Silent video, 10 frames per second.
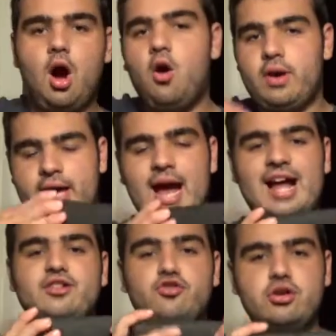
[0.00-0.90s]
Okay,
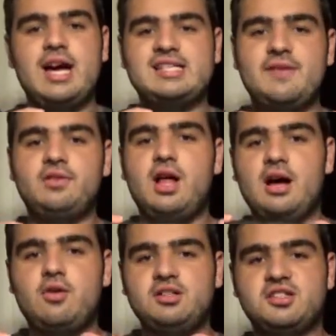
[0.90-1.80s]
I know you guys have a lot
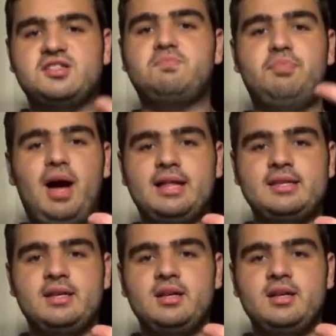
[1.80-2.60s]
of questions, but